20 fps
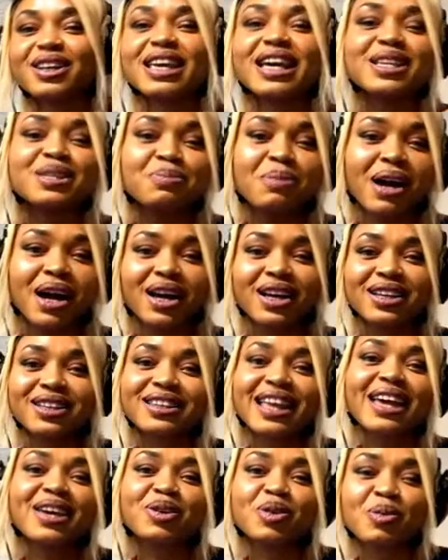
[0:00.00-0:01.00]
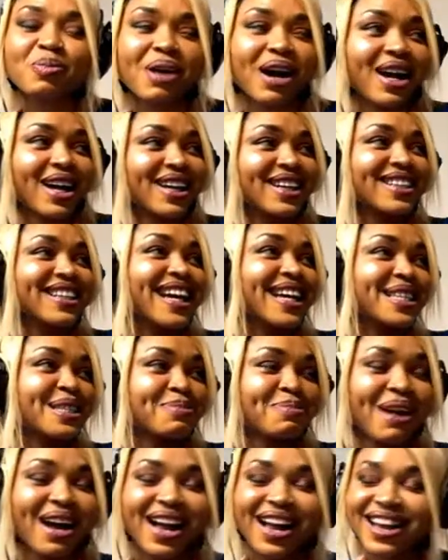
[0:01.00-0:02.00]
Yes, ma. Thank you, ma. Yes,
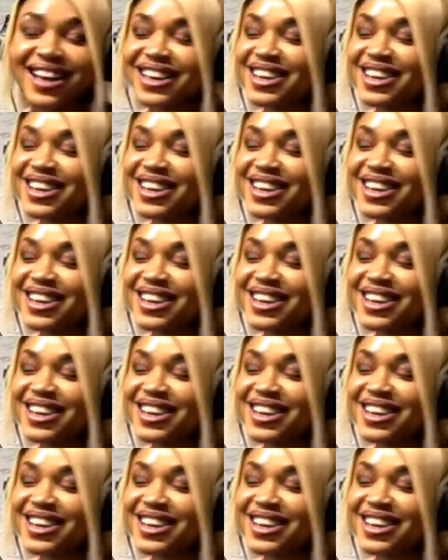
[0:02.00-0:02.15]
ma.